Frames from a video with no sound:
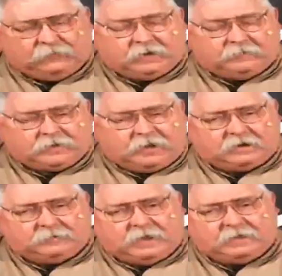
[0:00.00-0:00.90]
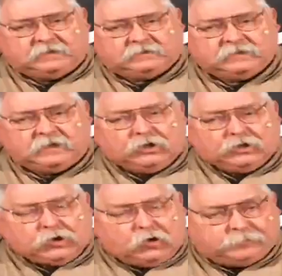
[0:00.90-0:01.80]
What I'm talking about is
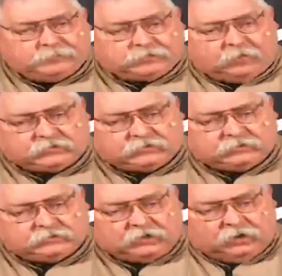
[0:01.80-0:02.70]
no obstructions